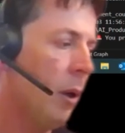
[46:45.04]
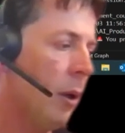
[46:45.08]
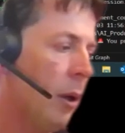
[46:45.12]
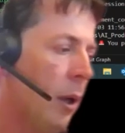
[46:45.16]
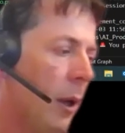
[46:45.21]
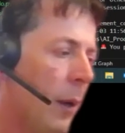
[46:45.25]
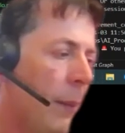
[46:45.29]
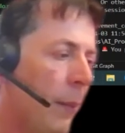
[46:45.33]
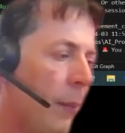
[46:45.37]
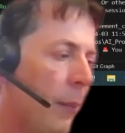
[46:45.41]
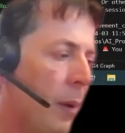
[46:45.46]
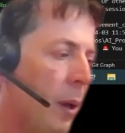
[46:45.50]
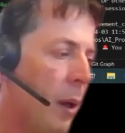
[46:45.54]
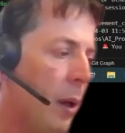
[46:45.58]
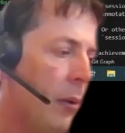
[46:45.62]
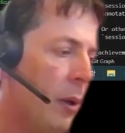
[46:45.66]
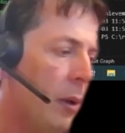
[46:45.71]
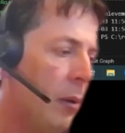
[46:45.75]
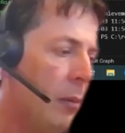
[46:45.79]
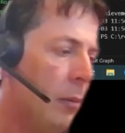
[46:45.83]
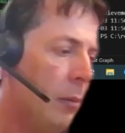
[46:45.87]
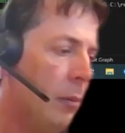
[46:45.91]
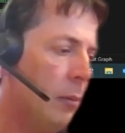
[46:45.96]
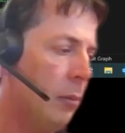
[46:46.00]
Okay, and
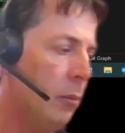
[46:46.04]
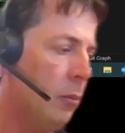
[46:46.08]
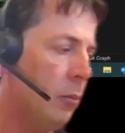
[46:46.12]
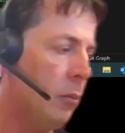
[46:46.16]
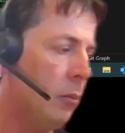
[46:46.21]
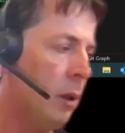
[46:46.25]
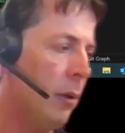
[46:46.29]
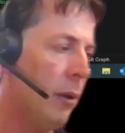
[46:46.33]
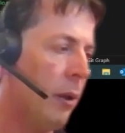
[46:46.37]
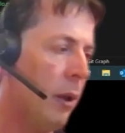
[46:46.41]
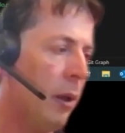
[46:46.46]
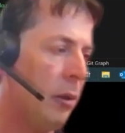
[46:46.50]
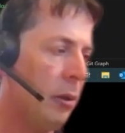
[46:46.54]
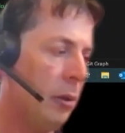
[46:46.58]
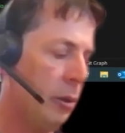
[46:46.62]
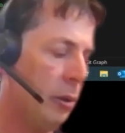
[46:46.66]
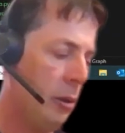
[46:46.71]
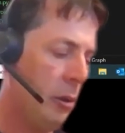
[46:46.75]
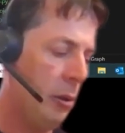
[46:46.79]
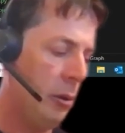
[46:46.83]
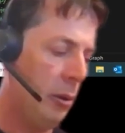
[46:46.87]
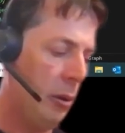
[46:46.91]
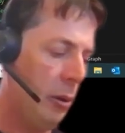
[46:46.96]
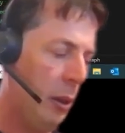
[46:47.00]
then while
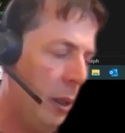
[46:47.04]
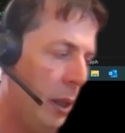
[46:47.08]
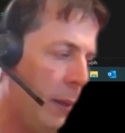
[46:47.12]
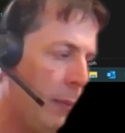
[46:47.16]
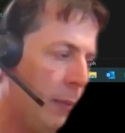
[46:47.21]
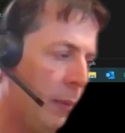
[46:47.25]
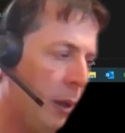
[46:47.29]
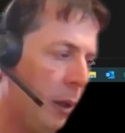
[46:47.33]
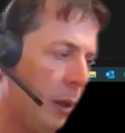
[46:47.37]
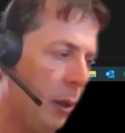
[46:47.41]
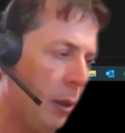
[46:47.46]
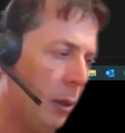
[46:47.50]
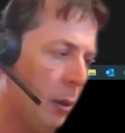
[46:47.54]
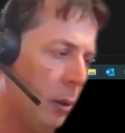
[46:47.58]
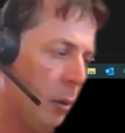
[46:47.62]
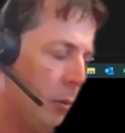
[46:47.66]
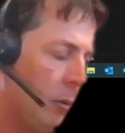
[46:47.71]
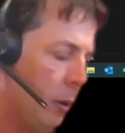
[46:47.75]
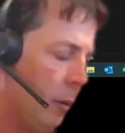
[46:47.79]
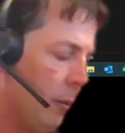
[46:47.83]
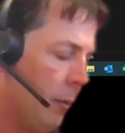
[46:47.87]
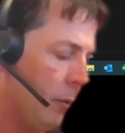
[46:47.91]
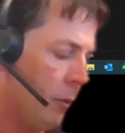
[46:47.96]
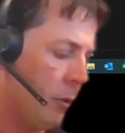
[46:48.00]
that's happening,
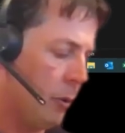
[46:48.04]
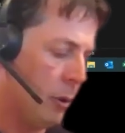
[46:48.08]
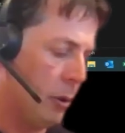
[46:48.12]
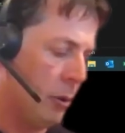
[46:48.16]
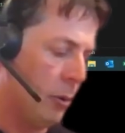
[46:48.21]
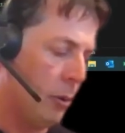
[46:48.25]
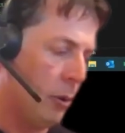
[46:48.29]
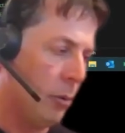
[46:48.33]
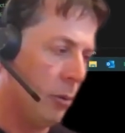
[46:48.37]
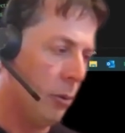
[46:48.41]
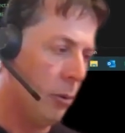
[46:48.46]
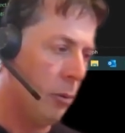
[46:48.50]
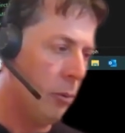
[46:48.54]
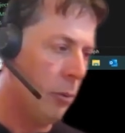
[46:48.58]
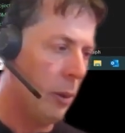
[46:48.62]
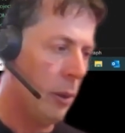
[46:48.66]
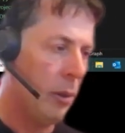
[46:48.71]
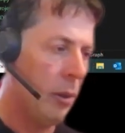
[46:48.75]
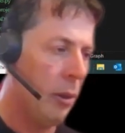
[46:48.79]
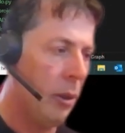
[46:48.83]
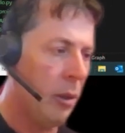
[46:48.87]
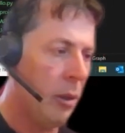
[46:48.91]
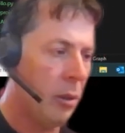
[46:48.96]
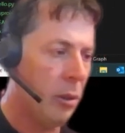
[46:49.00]
what we'll do is we'll
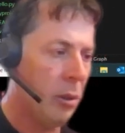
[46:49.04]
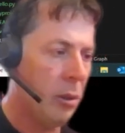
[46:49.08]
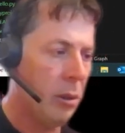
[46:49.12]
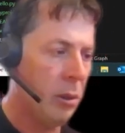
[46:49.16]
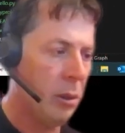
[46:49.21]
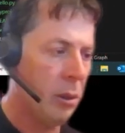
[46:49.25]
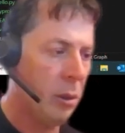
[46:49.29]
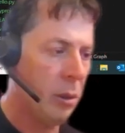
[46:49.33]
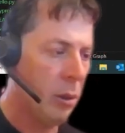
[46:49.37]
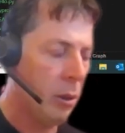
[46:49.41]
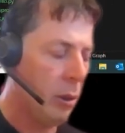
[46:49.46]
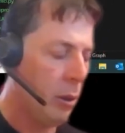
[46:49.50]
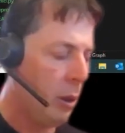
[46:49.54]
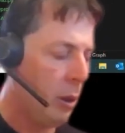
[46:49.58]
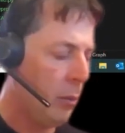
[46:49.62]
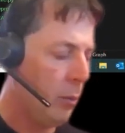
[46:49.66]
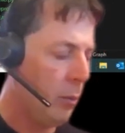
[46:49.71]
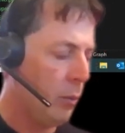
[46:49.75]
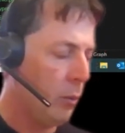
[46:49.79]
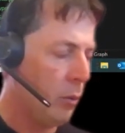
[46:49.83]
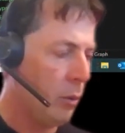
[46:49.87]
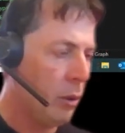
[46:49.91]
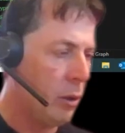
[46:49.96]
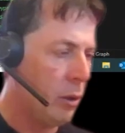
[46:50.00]
run this
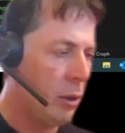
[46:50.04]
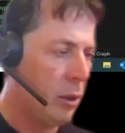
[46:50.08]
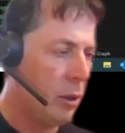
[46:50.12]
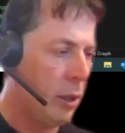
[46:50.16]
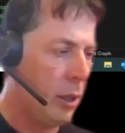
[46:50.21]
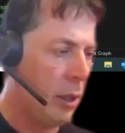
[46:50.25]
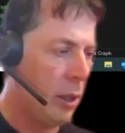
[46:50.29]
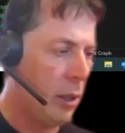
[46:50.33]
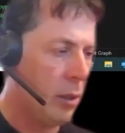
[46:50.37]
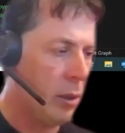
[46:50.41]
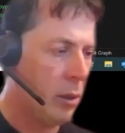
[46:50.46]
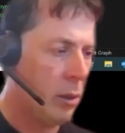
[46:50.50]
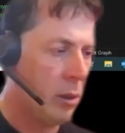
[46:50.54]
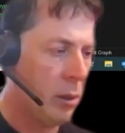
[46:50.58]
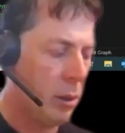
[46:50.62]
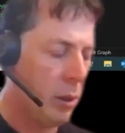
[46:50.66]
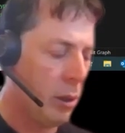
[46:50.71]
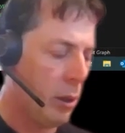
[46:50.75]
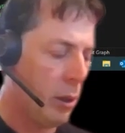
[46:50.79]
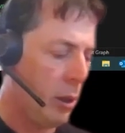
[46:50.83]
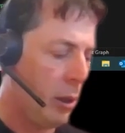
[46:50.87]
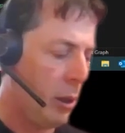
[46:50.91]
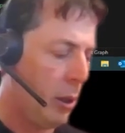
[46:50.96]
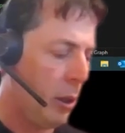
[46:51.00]
and test
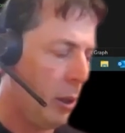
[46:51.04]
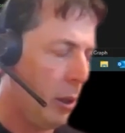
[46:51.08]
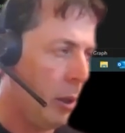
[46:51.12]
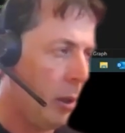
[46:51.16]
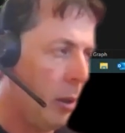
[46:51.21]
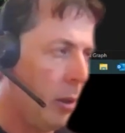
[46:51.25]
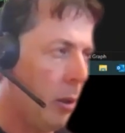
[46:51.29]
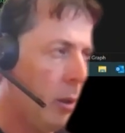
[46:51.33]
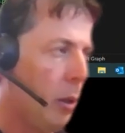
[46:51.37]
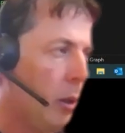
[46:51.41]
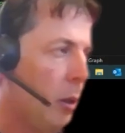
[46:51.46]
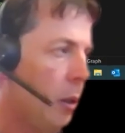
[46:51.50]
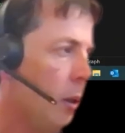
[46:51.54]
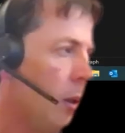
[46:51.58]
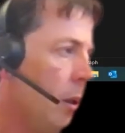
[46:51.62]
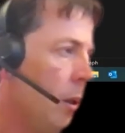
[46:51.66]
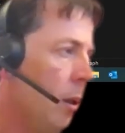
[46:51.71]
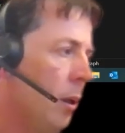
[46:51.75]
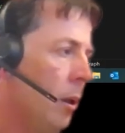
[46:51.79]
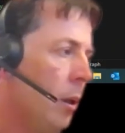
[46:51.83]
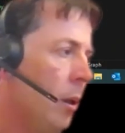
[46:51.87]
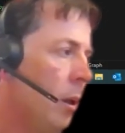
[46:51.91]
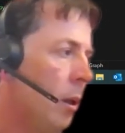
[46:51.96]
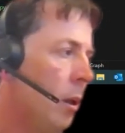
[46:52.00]
the,
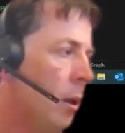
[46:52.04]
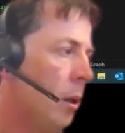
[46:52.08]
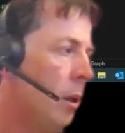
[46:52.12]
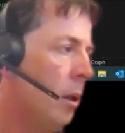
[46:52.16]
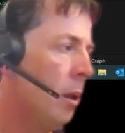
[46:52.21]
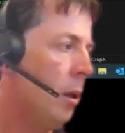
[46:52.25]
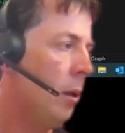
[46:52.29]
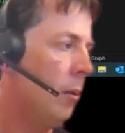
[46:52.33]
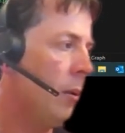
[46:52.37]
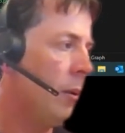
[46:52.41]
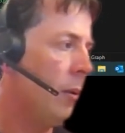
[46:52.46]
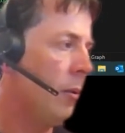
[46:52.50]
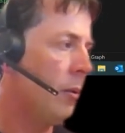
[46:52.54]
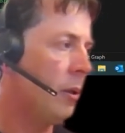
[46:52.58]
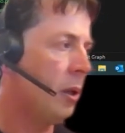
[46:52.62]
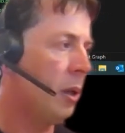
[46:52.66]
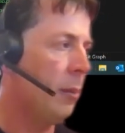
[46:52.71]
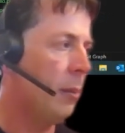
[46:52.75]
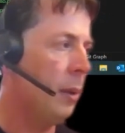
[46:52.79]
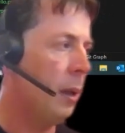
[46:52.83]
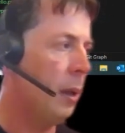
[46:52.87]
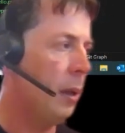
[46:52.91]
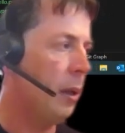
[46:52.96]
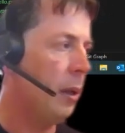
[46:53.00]
what was the
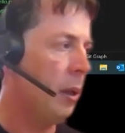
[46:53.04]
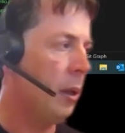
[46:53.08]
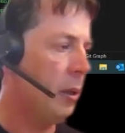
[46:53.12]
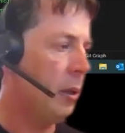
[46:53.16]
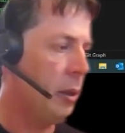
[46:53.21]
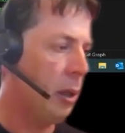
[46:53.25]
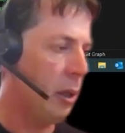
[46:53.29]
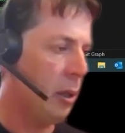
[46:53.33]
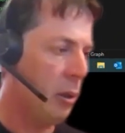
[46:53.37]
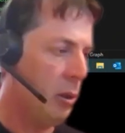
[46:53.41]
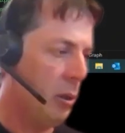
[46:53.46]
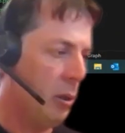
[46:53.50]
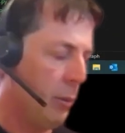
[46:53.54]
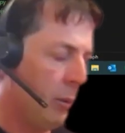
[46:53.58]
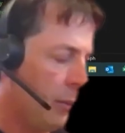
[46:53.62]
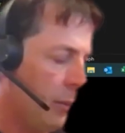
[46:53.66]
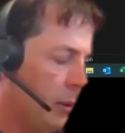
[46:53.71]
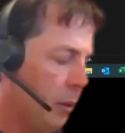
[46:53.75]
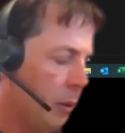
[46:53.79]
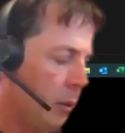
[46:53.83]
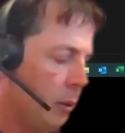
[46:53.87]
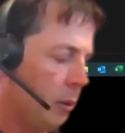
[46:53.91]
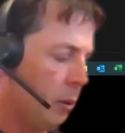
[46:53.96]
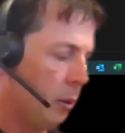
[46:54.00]
command again? Test
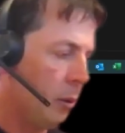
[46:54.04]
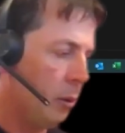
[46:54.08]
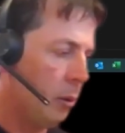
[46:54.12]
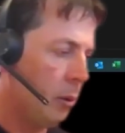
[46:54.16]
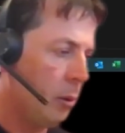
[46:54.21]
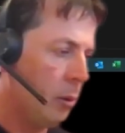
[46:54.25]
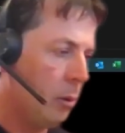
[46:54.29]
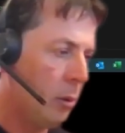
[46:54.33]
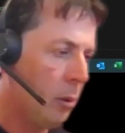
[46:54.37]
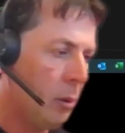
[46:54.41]
Superbase.